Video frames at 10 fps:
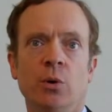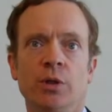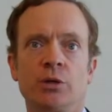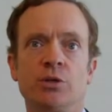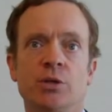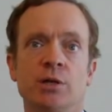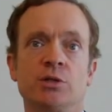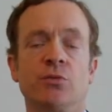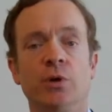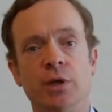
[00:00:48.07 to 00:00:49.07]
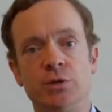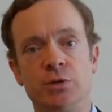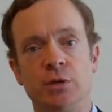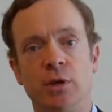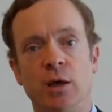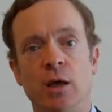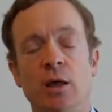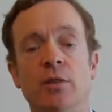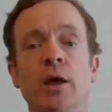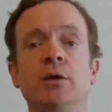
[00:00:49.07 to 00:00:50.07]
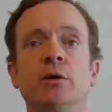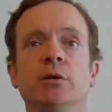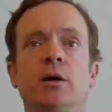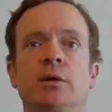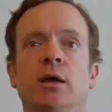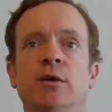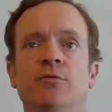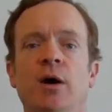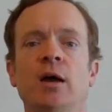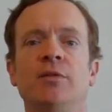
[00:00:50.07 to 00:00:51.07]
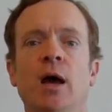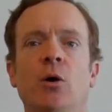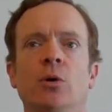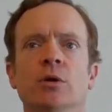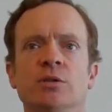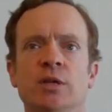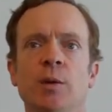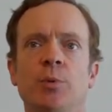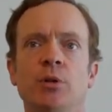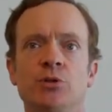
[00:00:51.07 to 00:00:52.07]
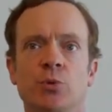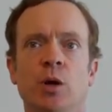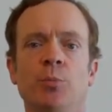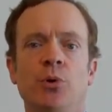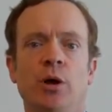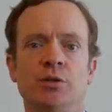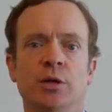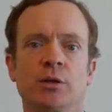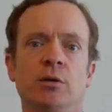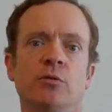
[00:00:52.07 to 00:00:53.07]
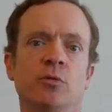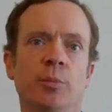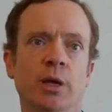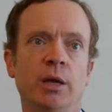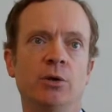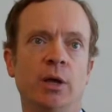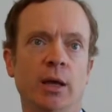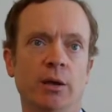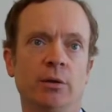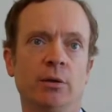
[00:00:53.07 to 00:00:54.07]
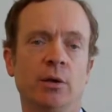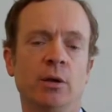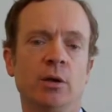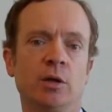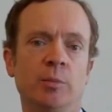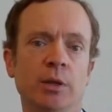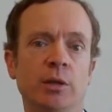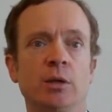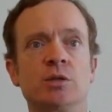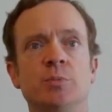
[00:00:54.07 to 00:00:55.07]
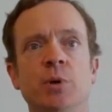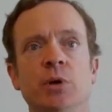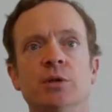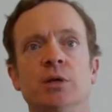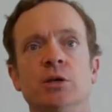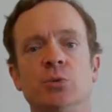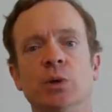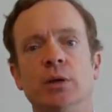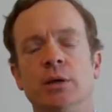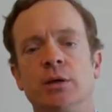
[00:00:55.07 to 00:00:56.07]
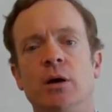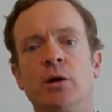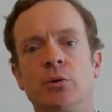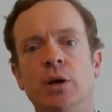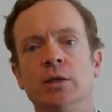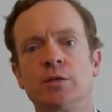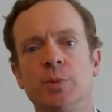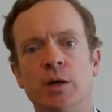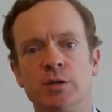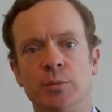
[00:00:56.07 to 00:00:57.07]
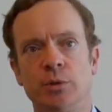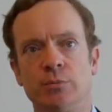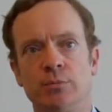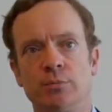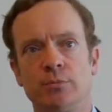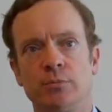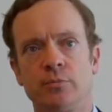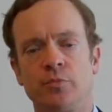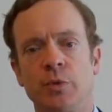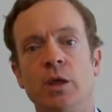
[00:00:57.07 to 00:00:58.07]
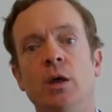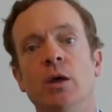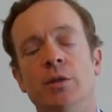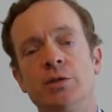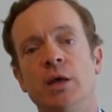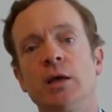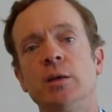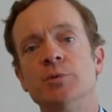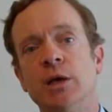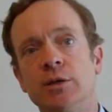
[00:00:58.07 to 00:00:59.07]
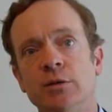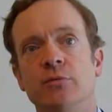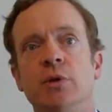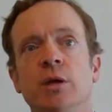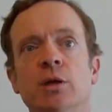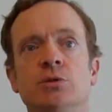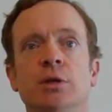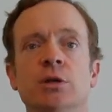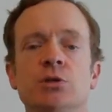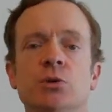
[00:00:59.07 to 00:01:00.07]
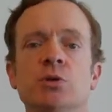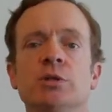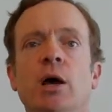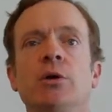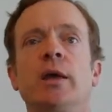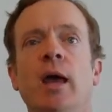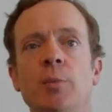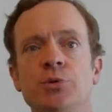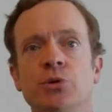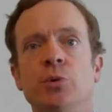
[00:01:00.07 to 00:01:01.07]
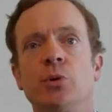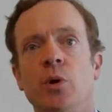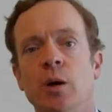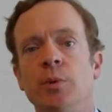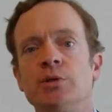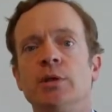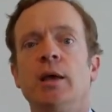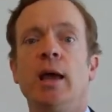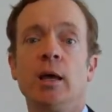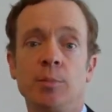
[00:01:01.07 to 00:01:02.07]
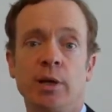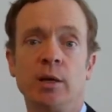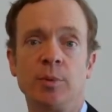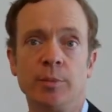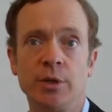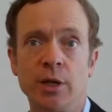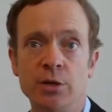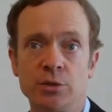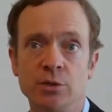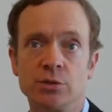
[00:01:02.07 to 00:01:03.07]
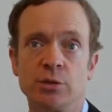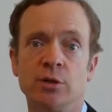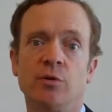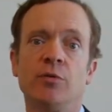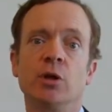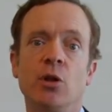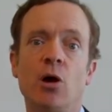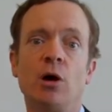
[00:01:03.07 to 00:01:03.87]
with exercises for each, then conduct a 5-hour sample Scrum project from beginning to end to make the experience as real and concrete as possible. The second objective is to teach students how to capture requirements and plan implementations involving